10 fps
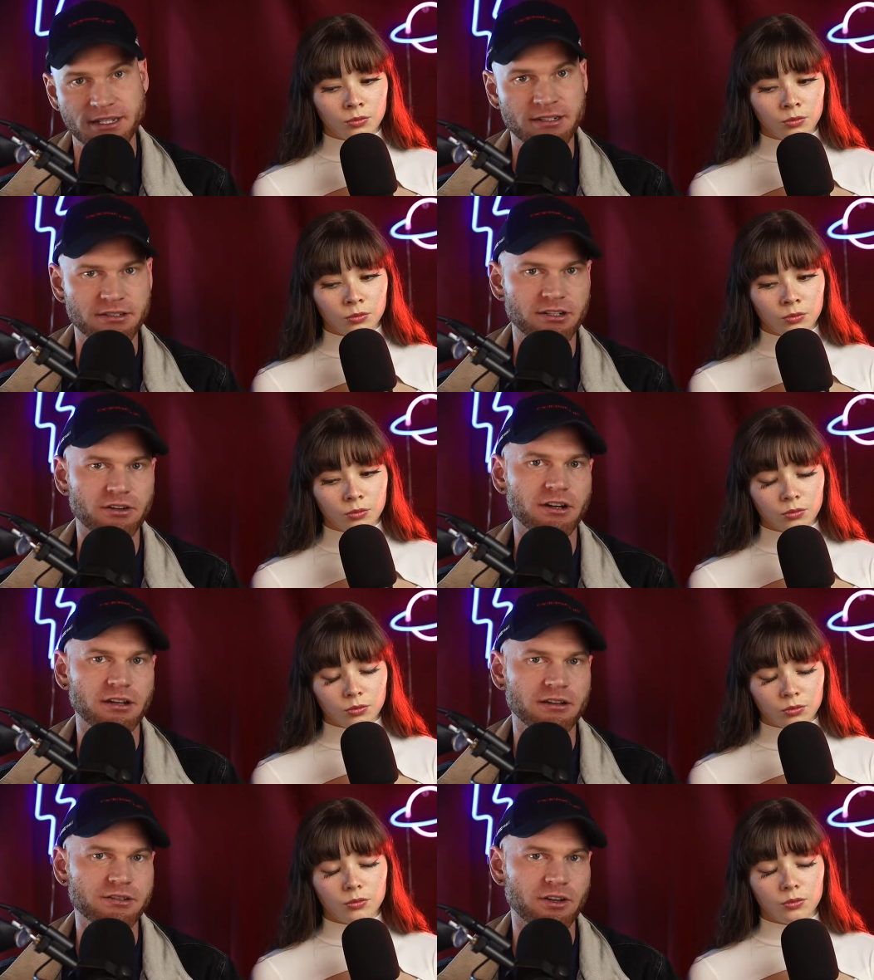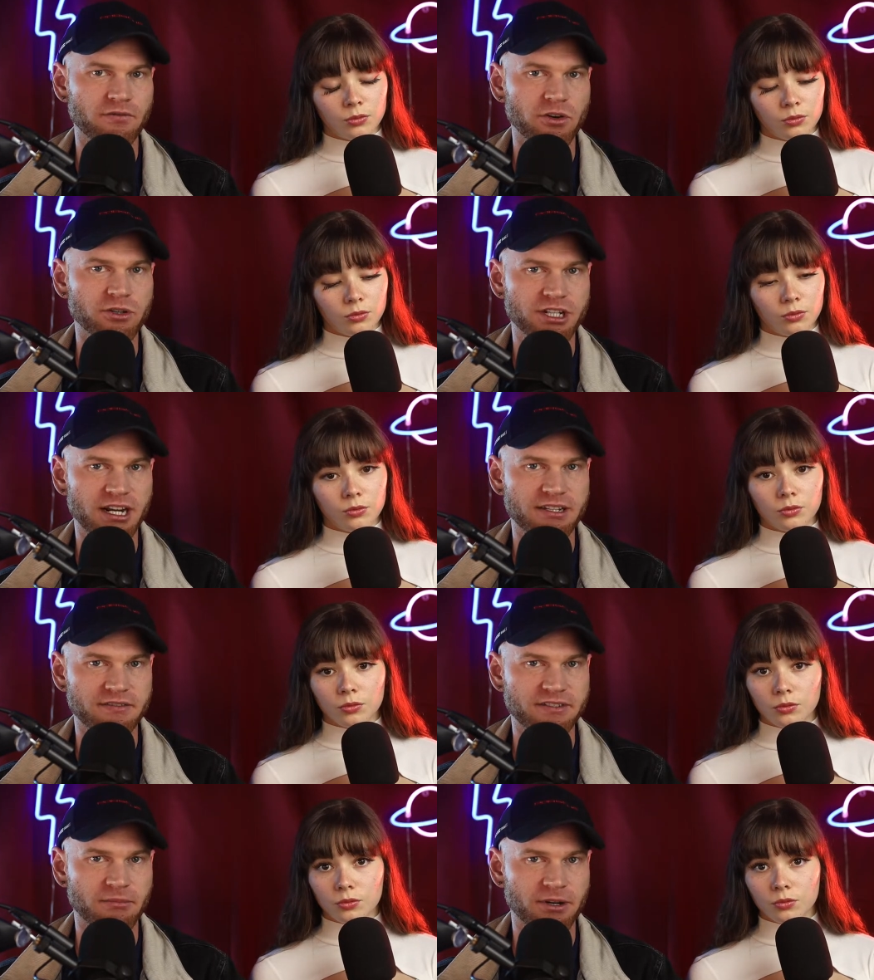Speaker 1: insecurity. Mm. So if you're jealous of
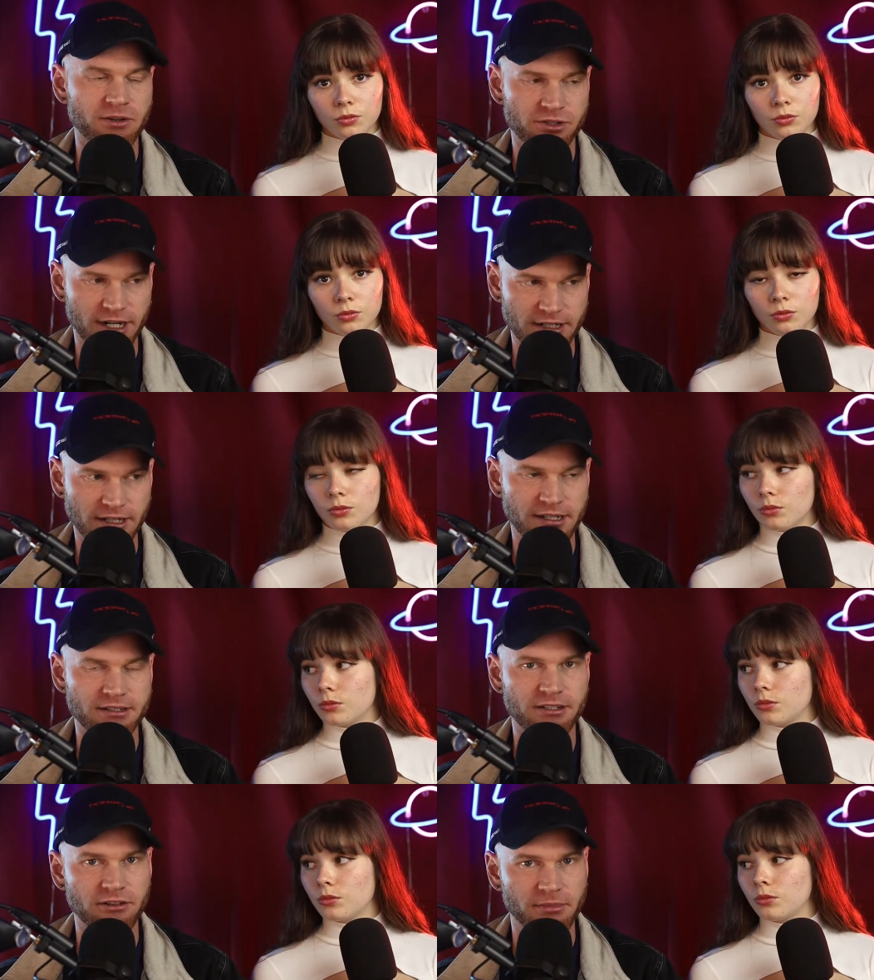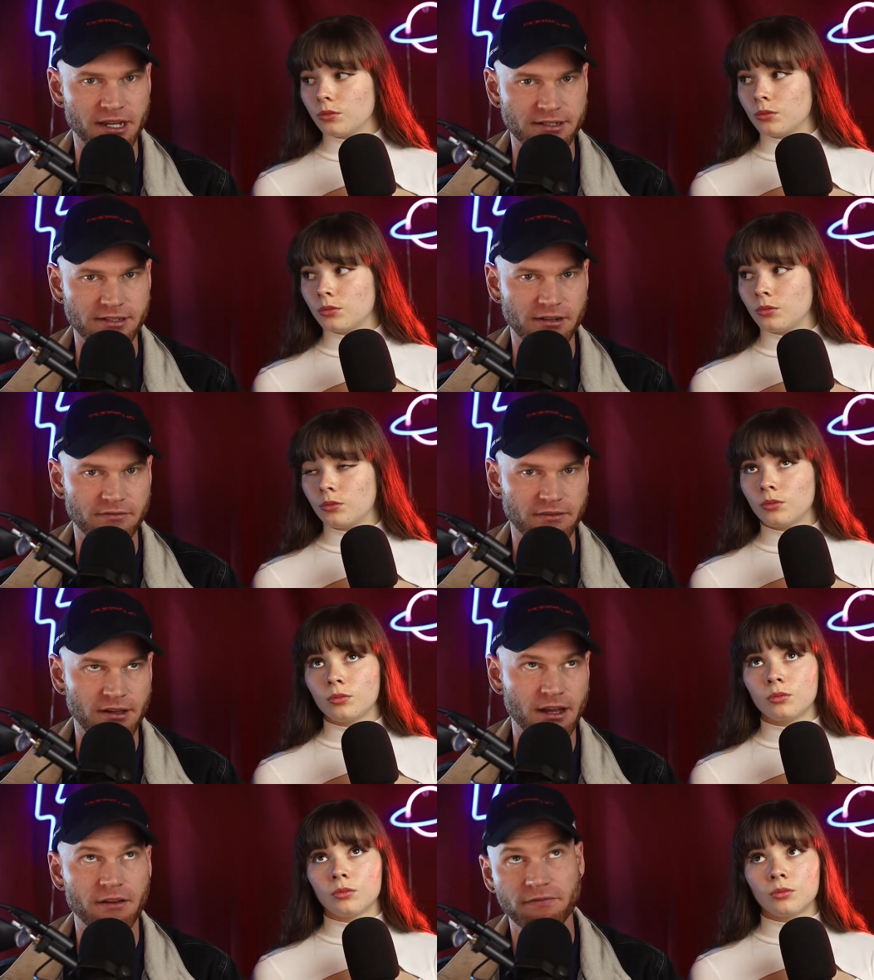someone else, you're actually insecure about yourself. A
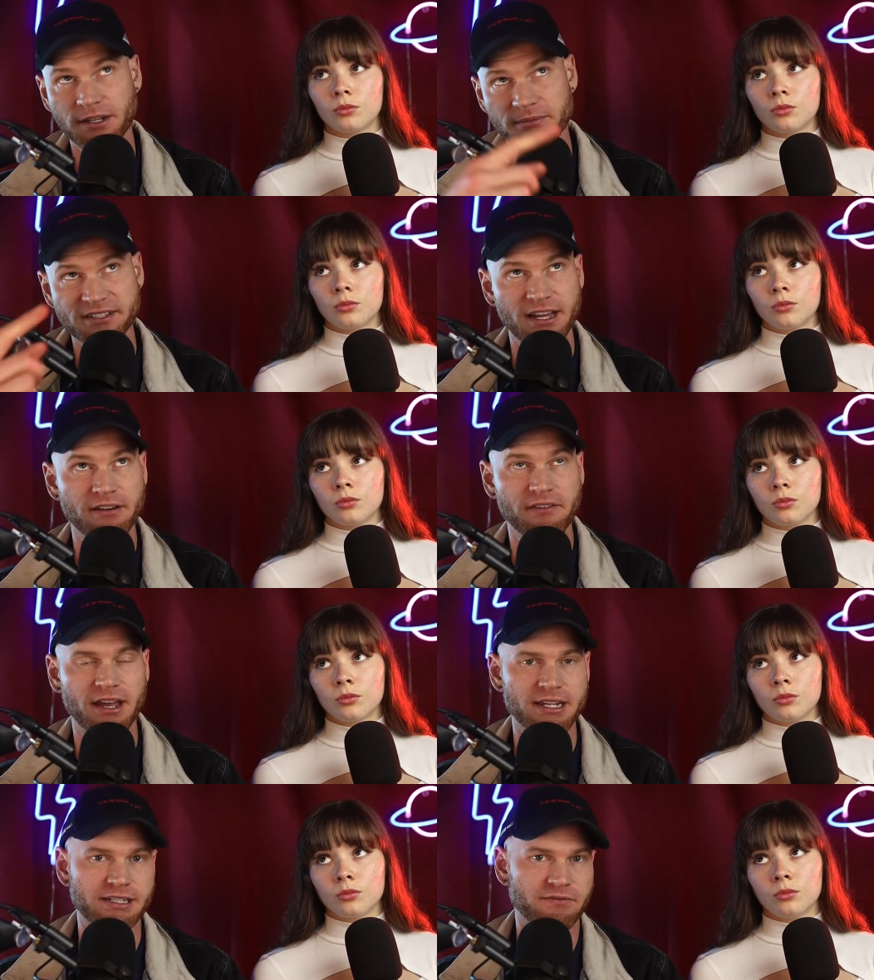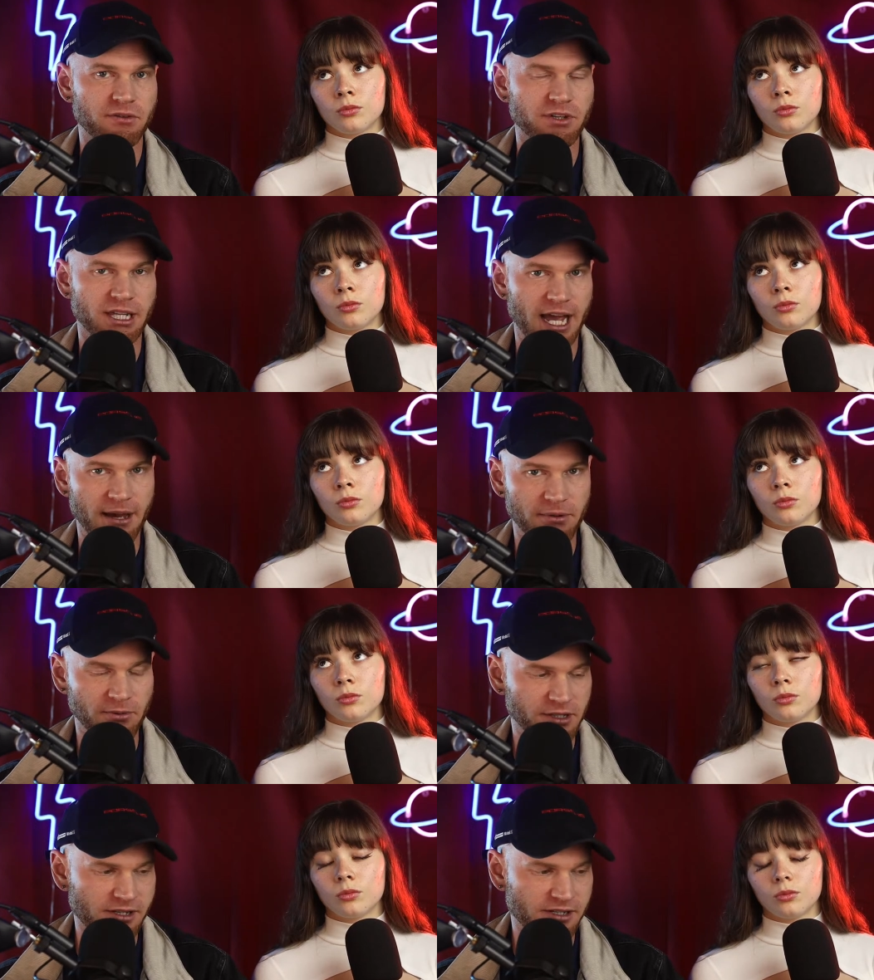flip side of that is if you're really happy with
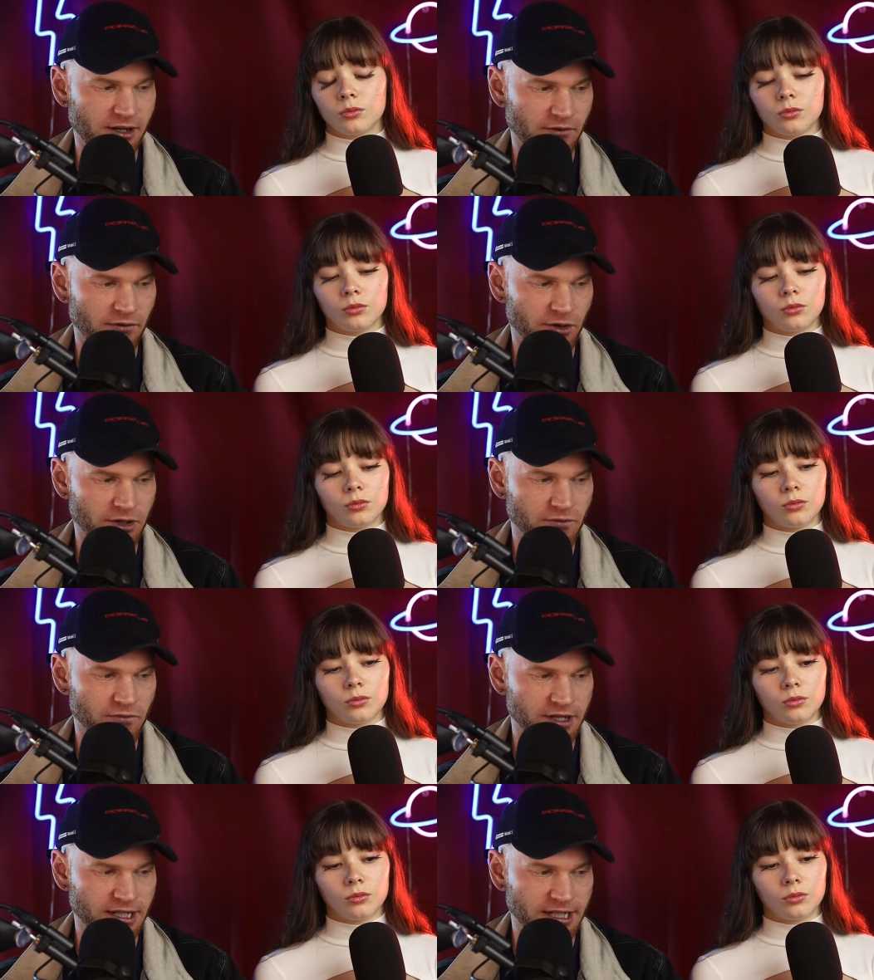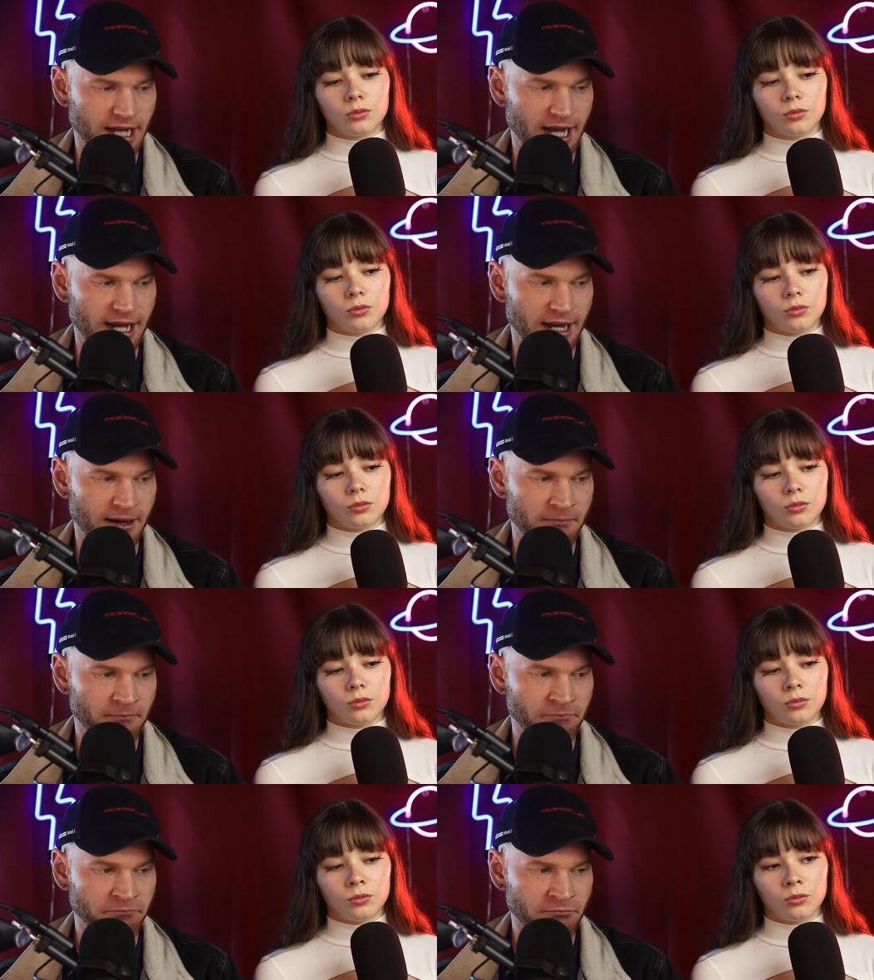yourself or you really are,
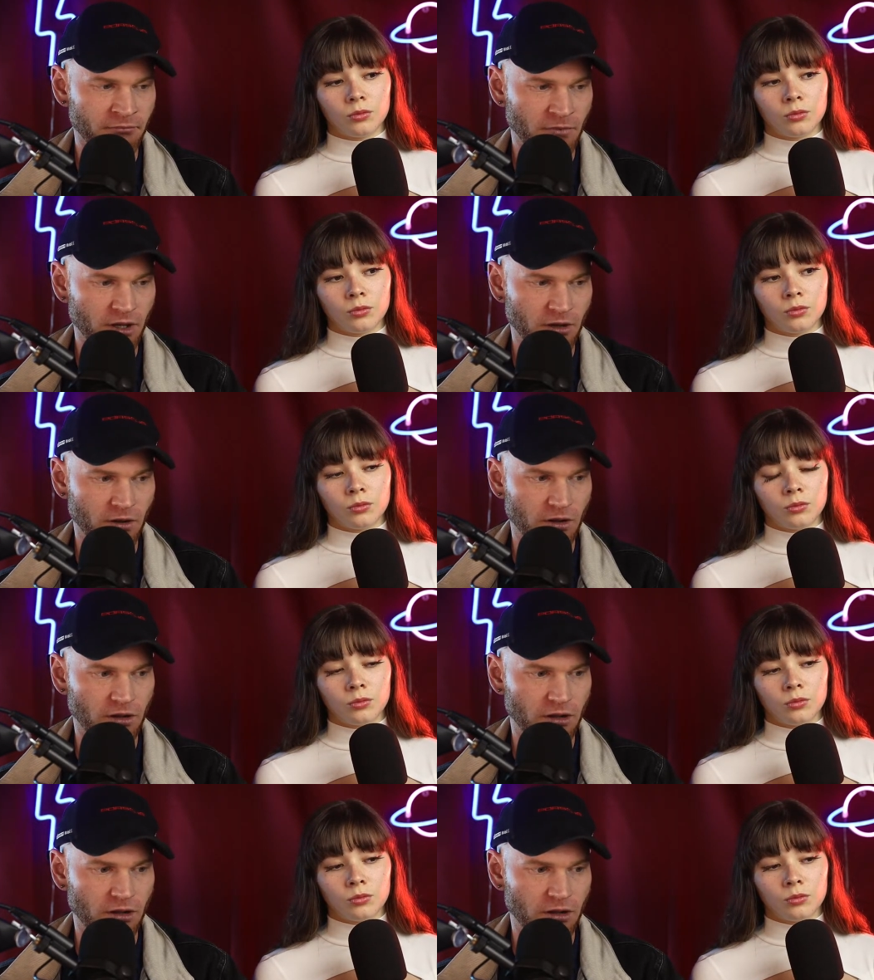you know,